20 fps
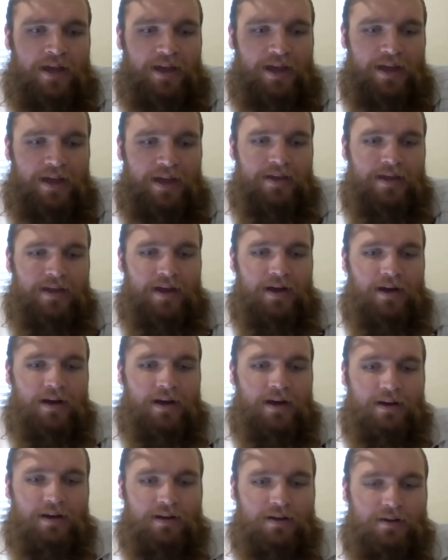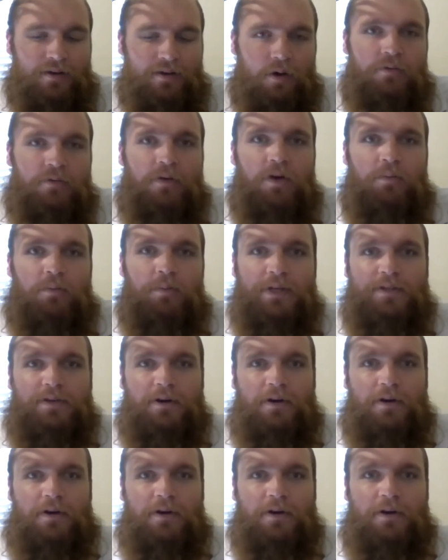a
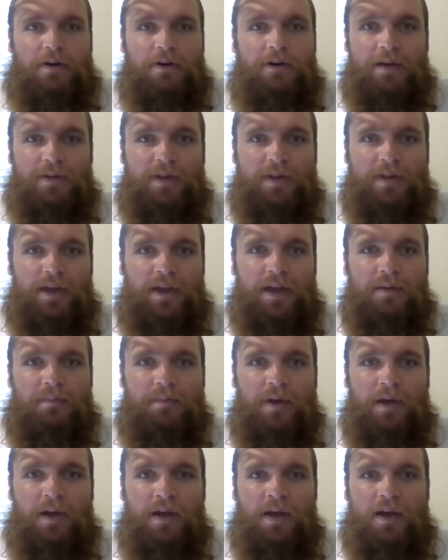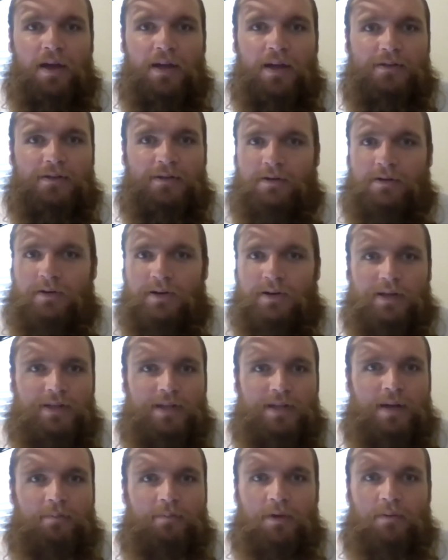GoFundMe started to get into the game has
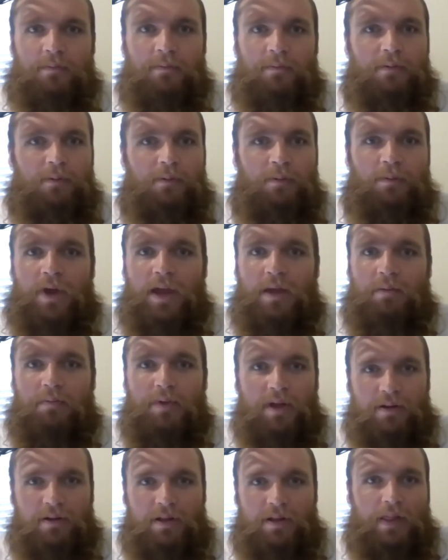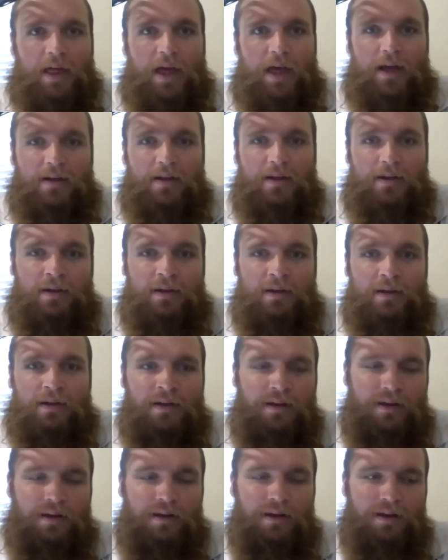turned into something way bigger than that.
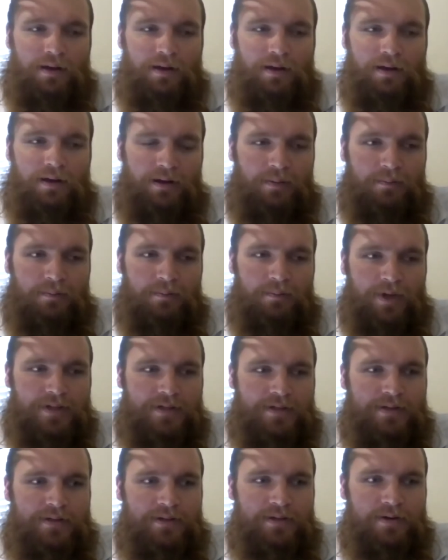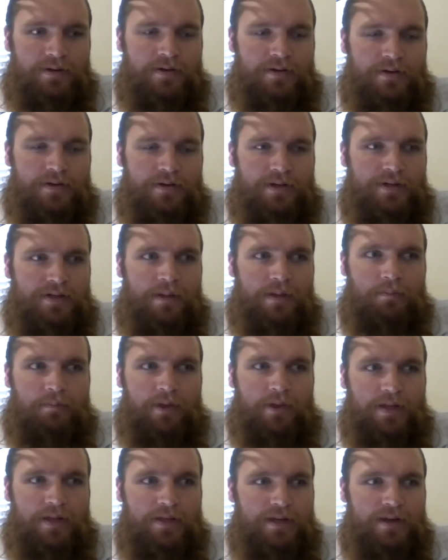It's turned
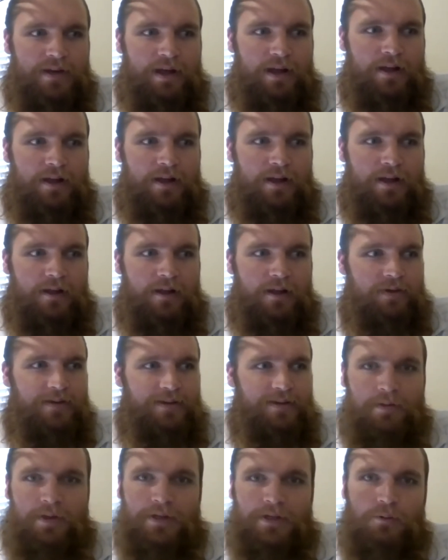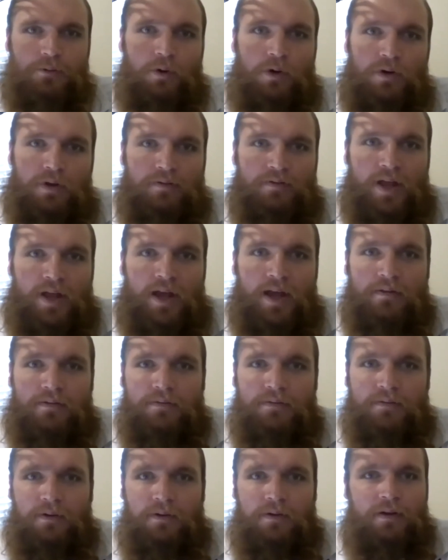into something that's going to elevate Timothy's quality of
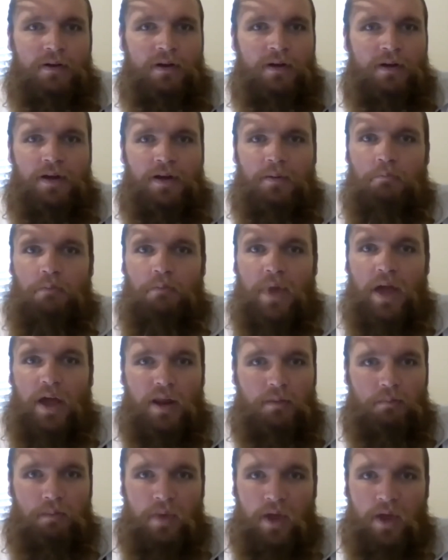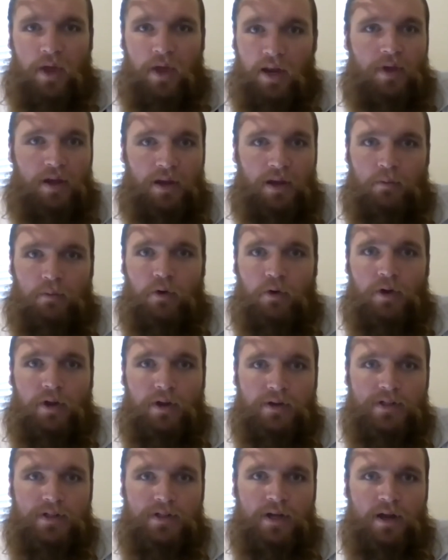life for many, many, many
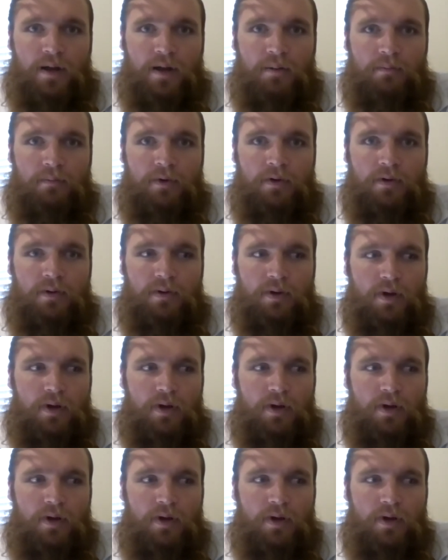more years to come.